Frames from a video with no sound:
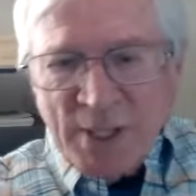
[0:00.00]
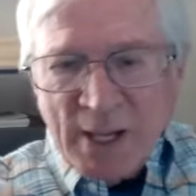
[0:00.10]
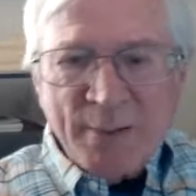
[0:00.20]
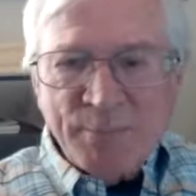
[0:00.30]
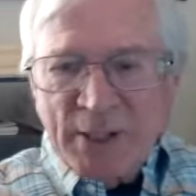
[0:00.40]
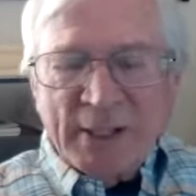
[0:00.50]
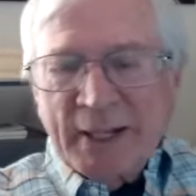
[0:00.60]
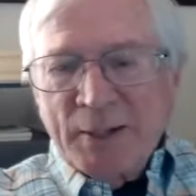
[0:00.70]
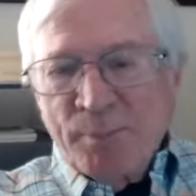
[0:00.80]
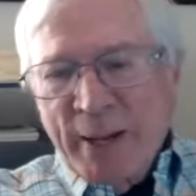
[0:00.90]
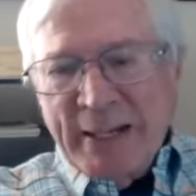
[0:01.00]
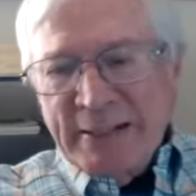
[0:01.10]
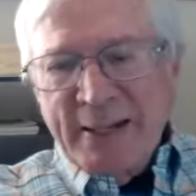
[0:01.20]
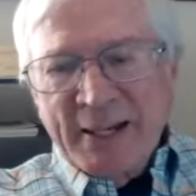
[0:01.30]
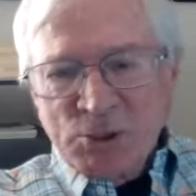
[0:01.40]
that I'm going to get
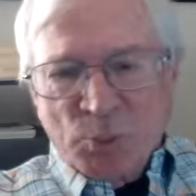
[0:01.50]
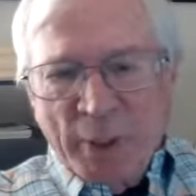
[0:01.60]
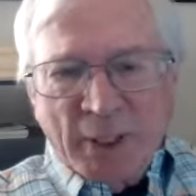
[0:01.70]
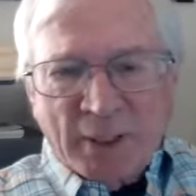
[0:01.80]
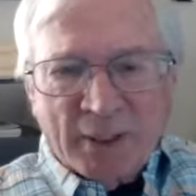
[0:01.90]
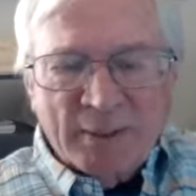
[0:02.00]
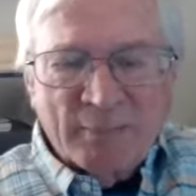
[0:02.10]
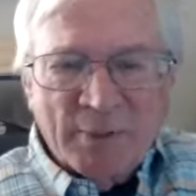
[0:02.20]
paid next week,